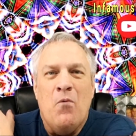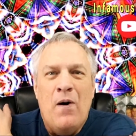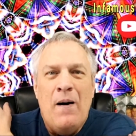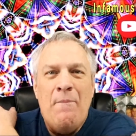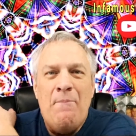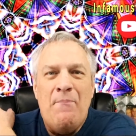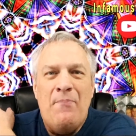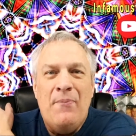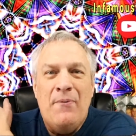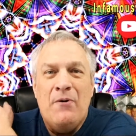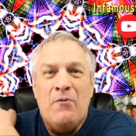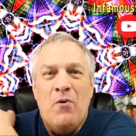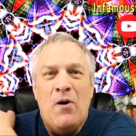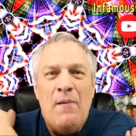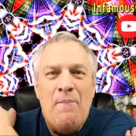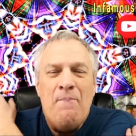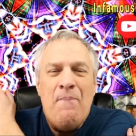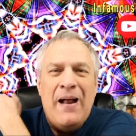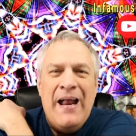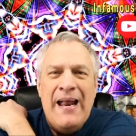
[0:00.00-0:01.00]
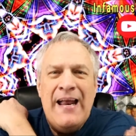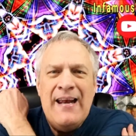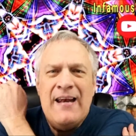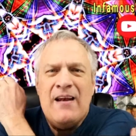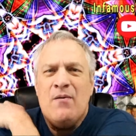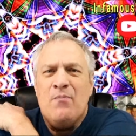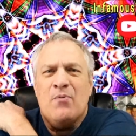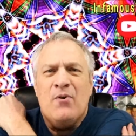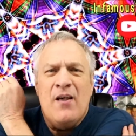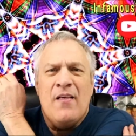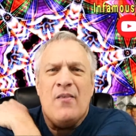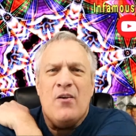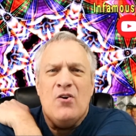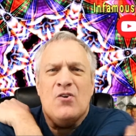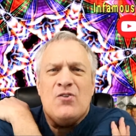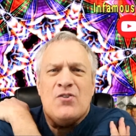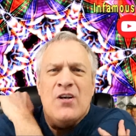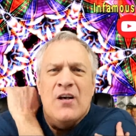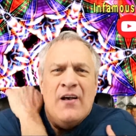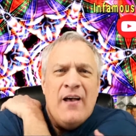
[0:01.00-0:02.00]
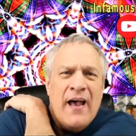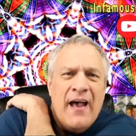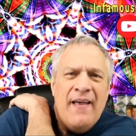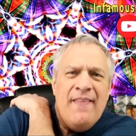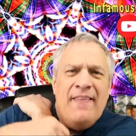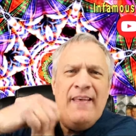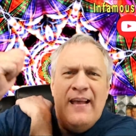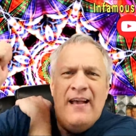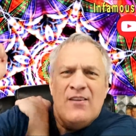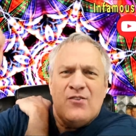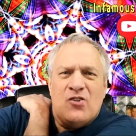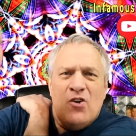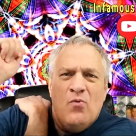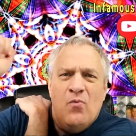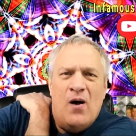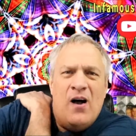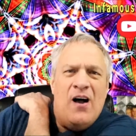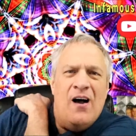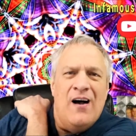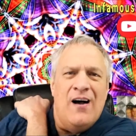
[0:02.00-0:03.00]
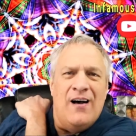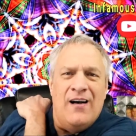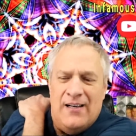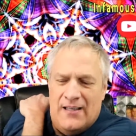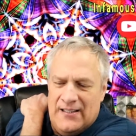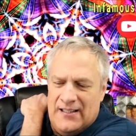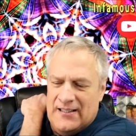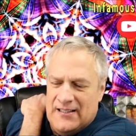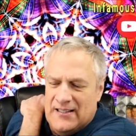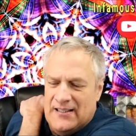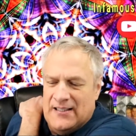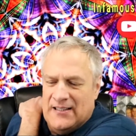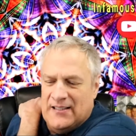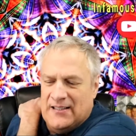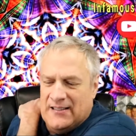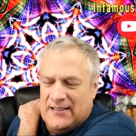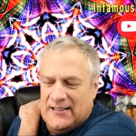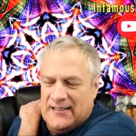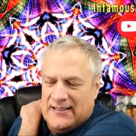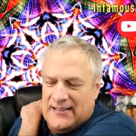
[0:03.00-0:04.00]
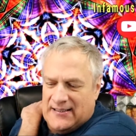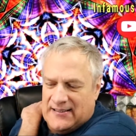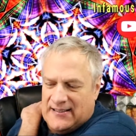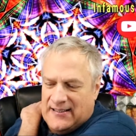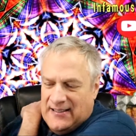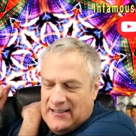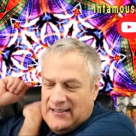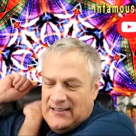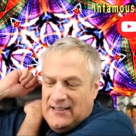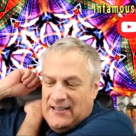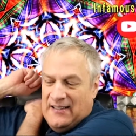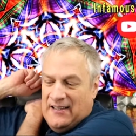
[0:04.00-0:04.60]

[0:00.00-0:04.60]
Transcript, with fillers: What, what band of brothers? And the answer was...